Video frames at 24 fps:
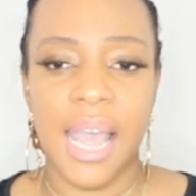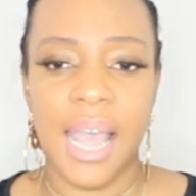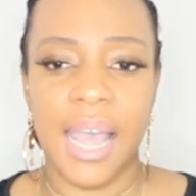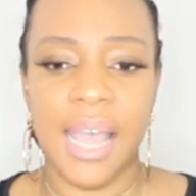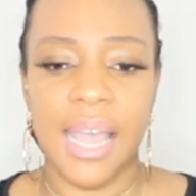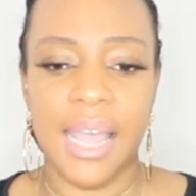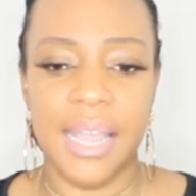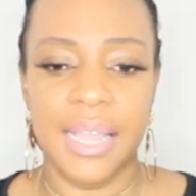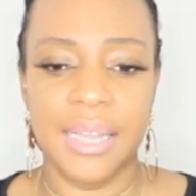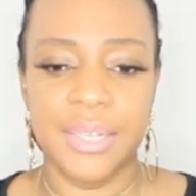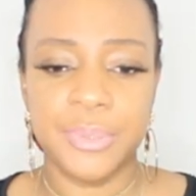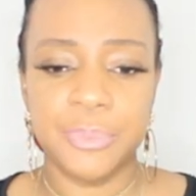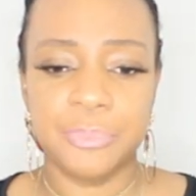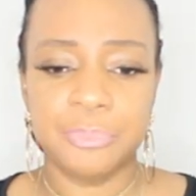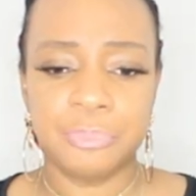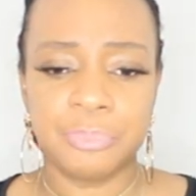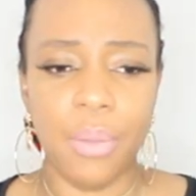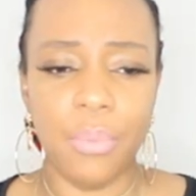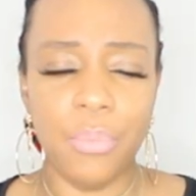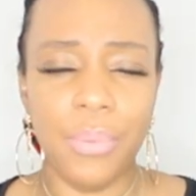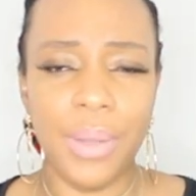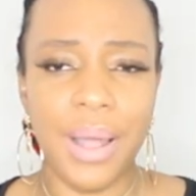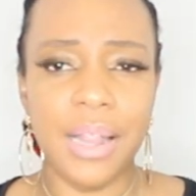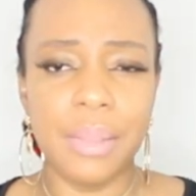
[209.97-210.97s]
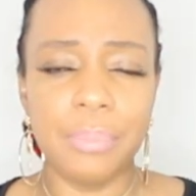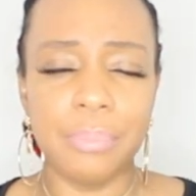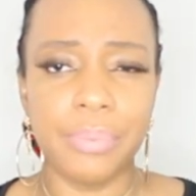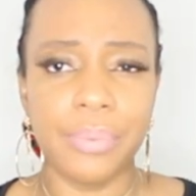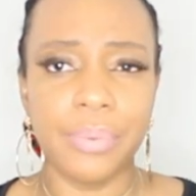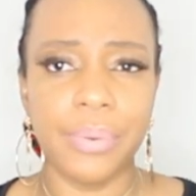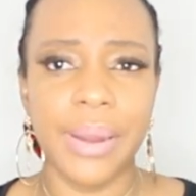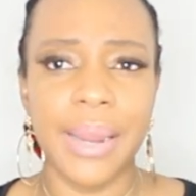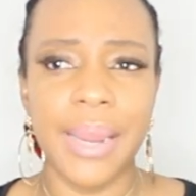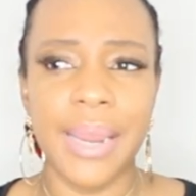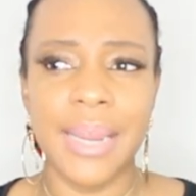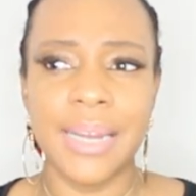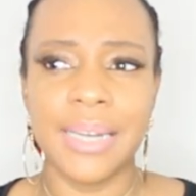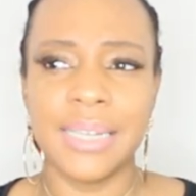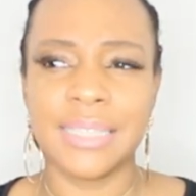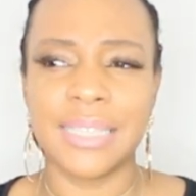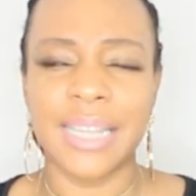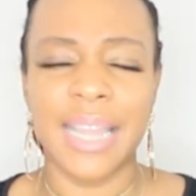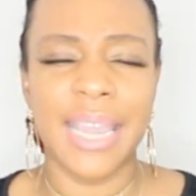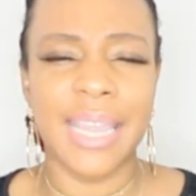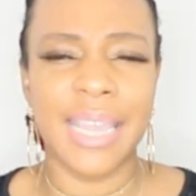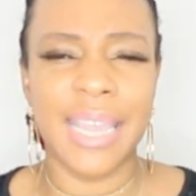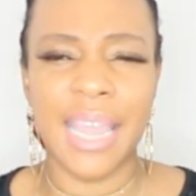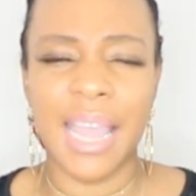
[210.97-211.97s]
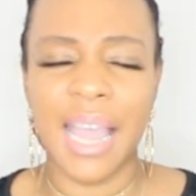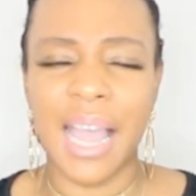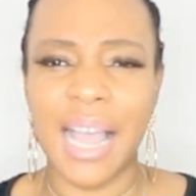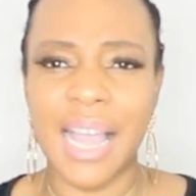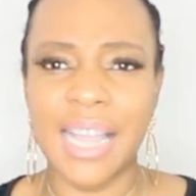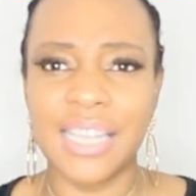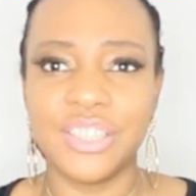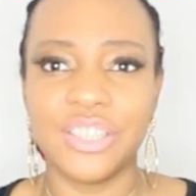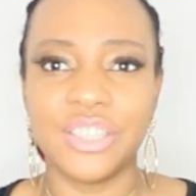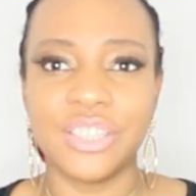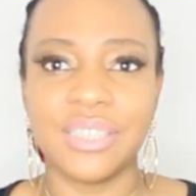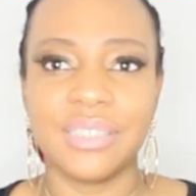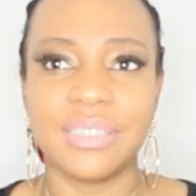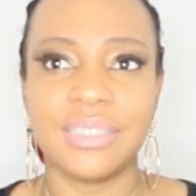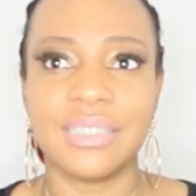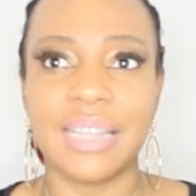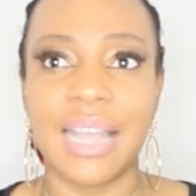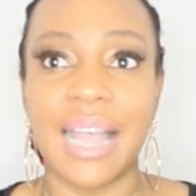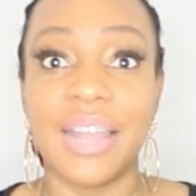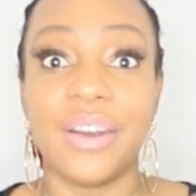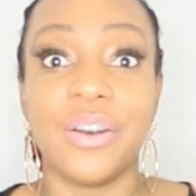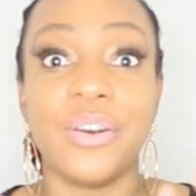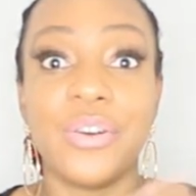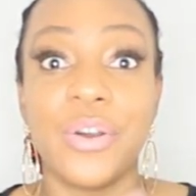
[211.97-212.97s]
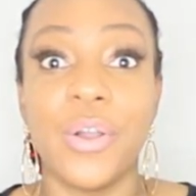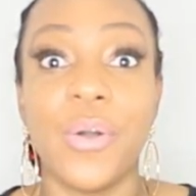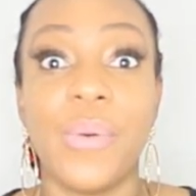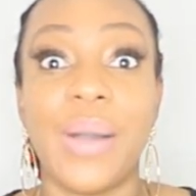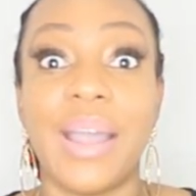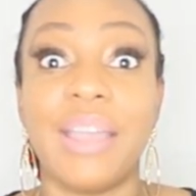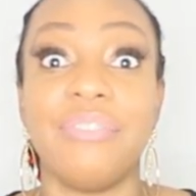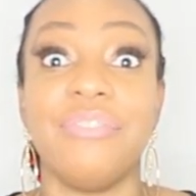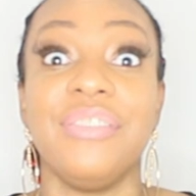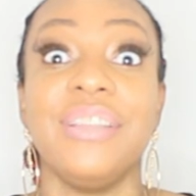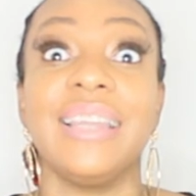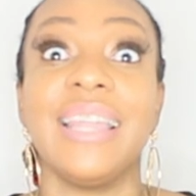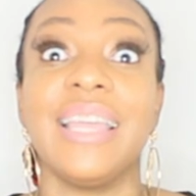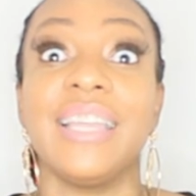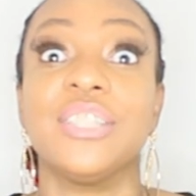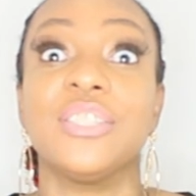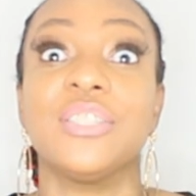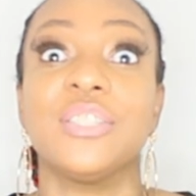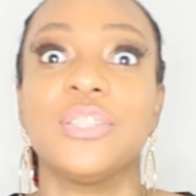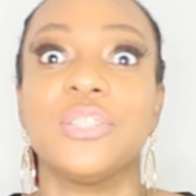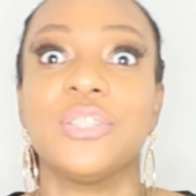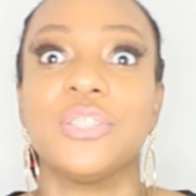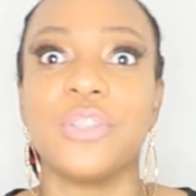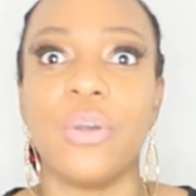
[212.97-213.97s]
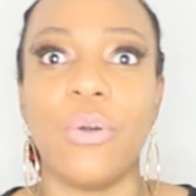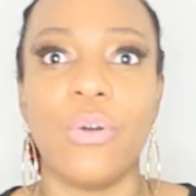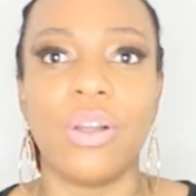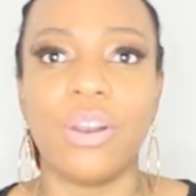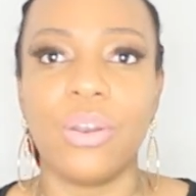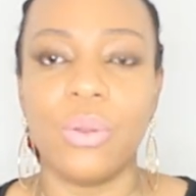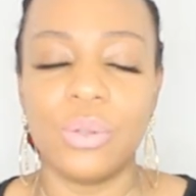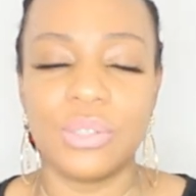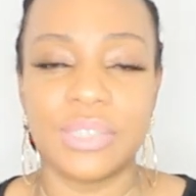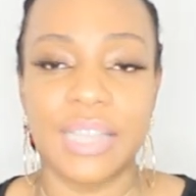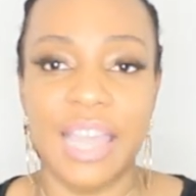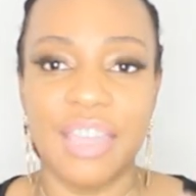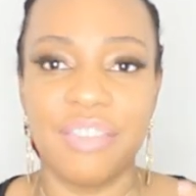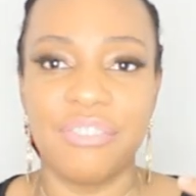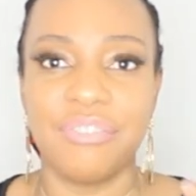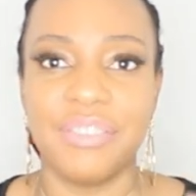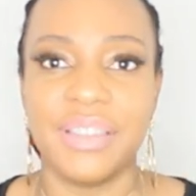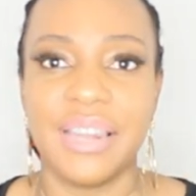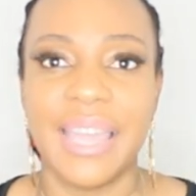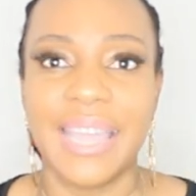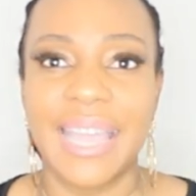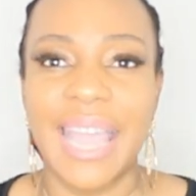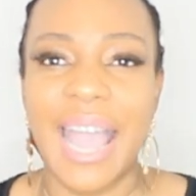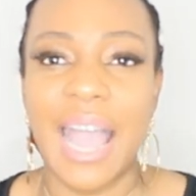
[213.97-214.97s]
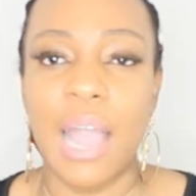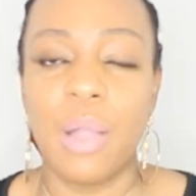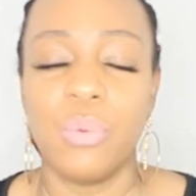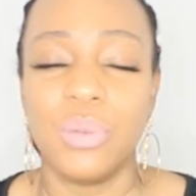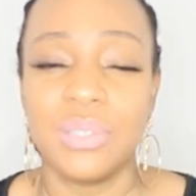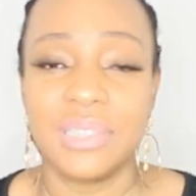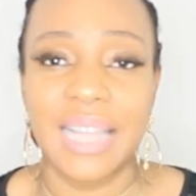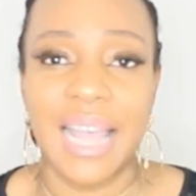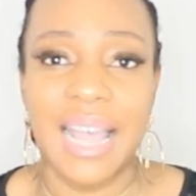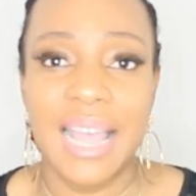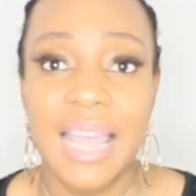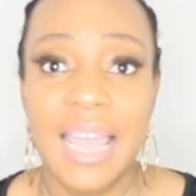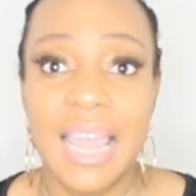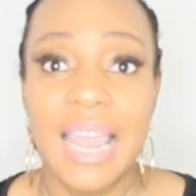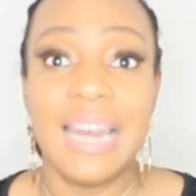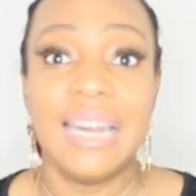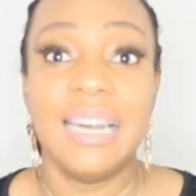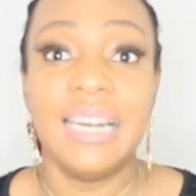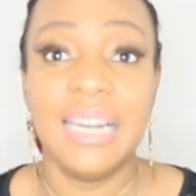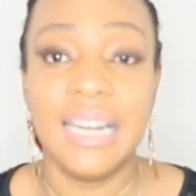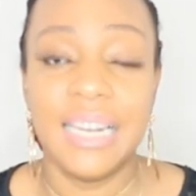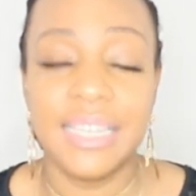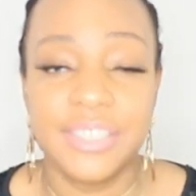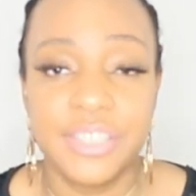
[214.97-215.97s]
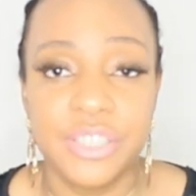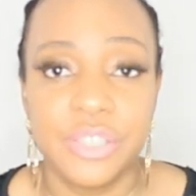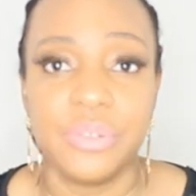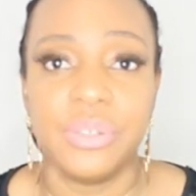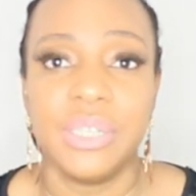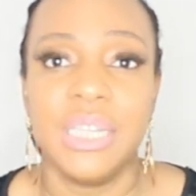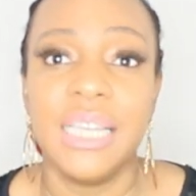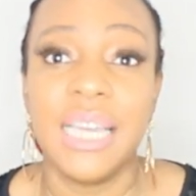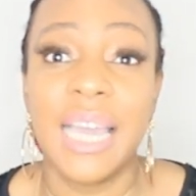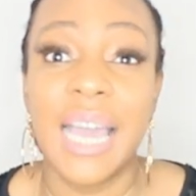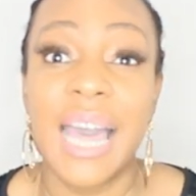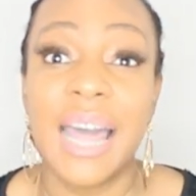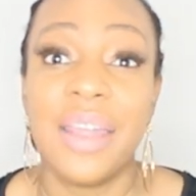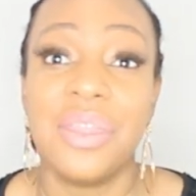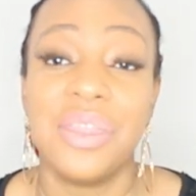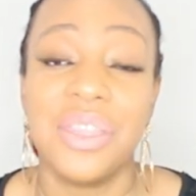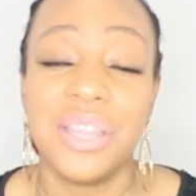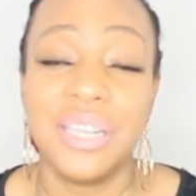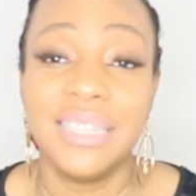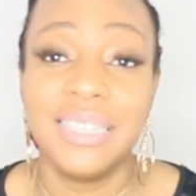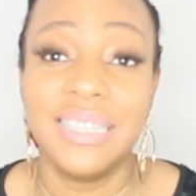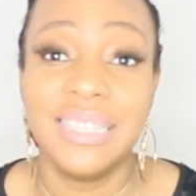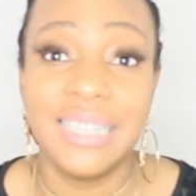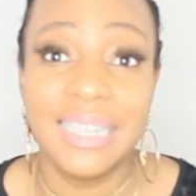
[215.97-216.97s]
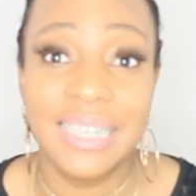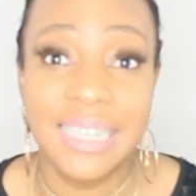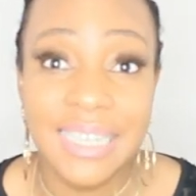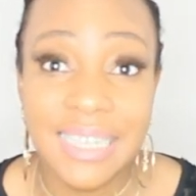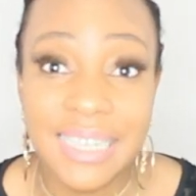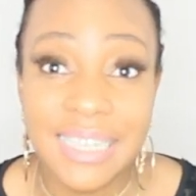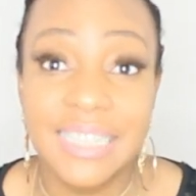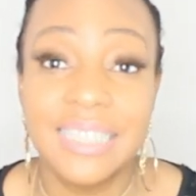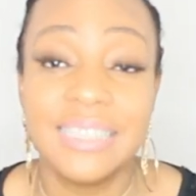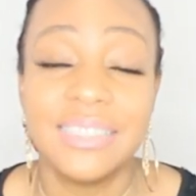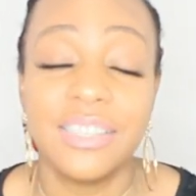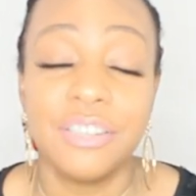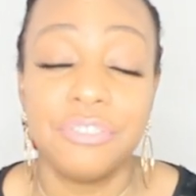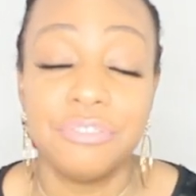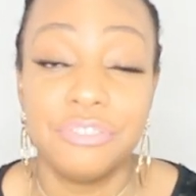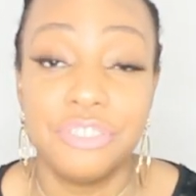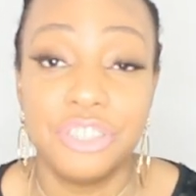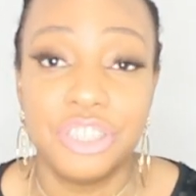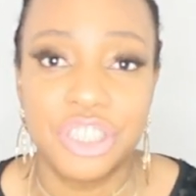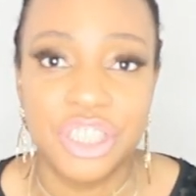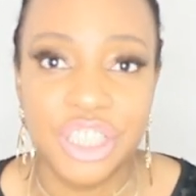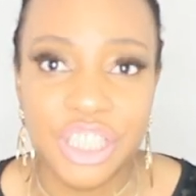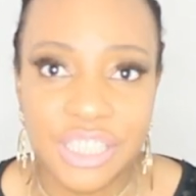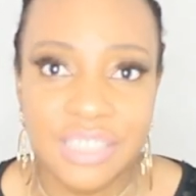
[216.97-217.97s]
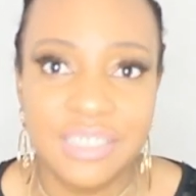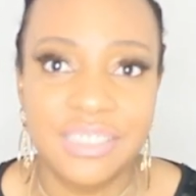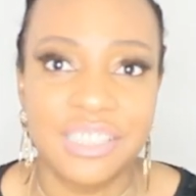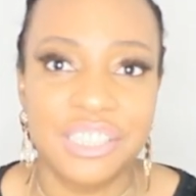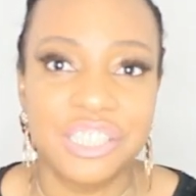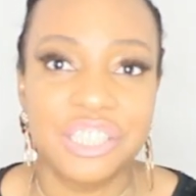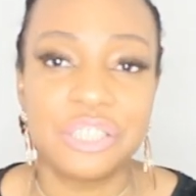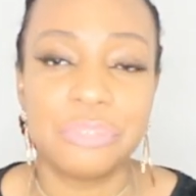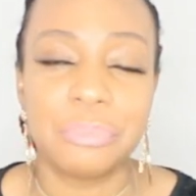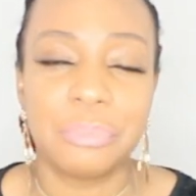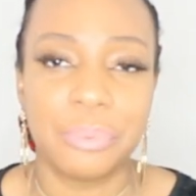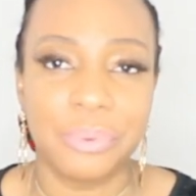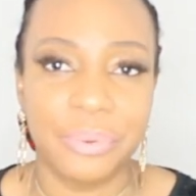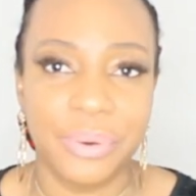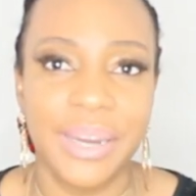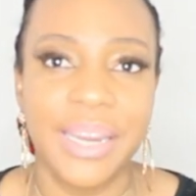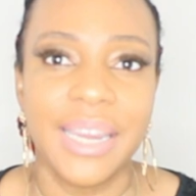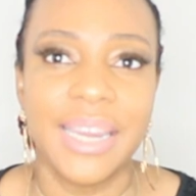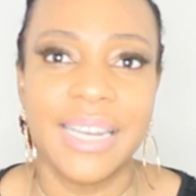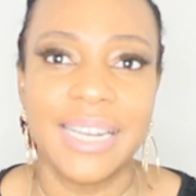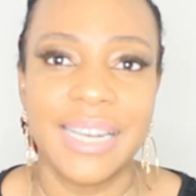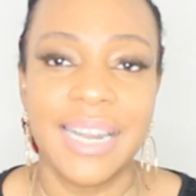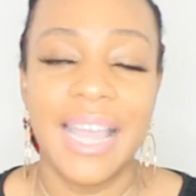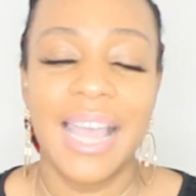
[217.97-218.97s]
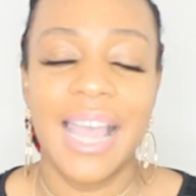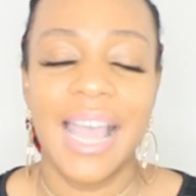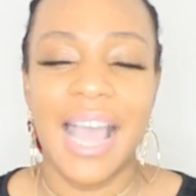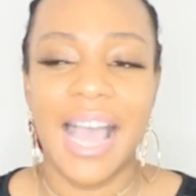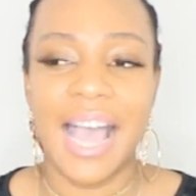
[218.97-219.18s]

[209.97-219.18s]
And while praying, it's like I just, I don't know, I feel like so close. I feel like I was literally at the knees of Jesus praying.